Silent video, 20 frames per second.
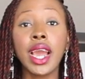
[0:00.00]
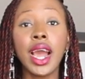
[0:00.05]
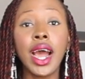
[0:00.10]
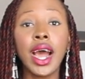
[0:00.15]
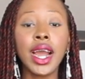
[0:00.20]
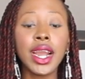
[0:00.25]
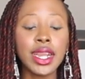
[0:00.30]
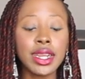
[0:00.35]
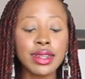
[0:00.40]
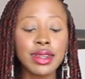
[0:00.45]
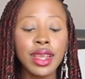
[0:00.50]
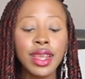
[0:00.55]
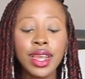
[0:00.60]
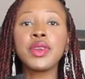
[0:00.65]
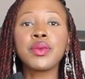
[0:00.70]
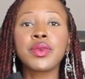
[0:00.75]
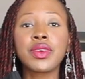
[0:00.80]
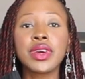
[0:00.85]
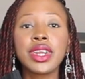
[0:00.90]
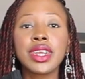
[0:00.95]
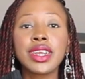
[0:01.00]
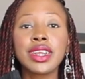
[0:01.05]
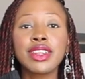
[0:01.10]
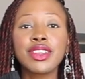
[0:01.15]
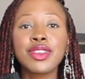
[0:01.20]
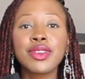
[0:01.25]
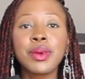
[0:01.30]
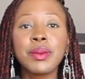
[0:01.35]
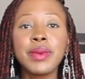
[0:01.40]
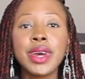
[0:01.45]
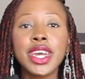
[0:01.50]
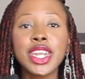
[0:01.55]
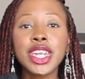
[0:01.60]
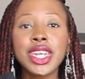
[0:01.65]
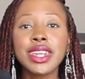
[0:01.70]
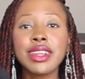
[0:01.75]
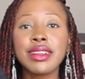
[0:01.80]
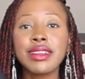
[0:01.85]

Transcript: height and wearing it so much,